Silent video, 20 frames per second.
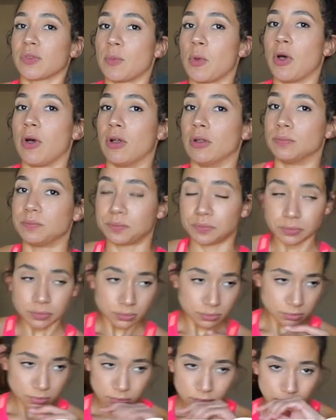small.
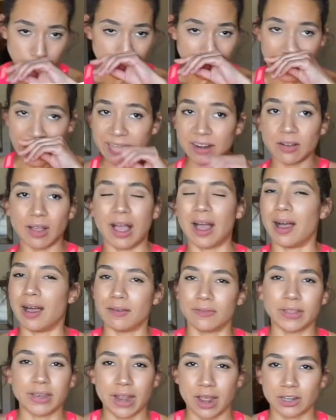I don't
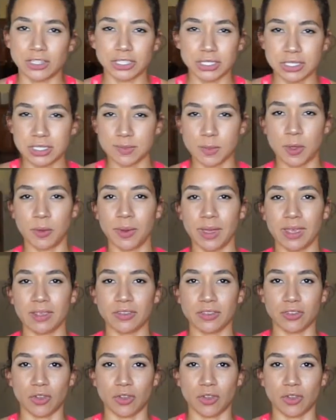have a naturally small waist,